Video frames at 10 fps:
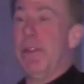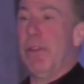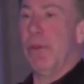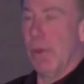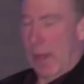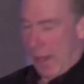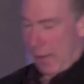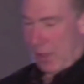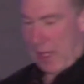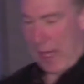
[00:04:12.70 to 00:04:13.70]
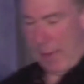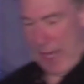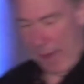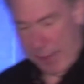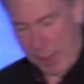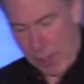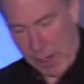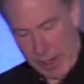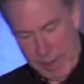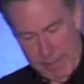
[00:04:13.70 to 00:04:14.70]
to sign my name on the
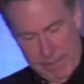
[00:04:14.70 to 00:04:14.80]
card.